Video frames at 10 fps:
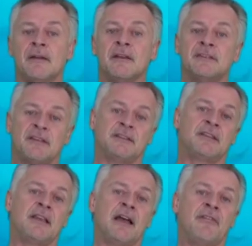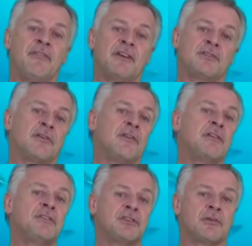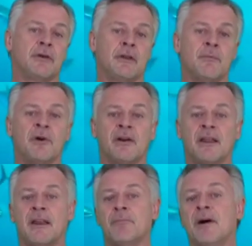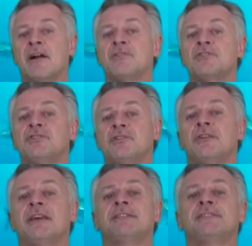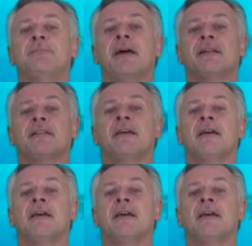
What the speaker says: 6 to 9 fish are very short in the market, and buyers should expect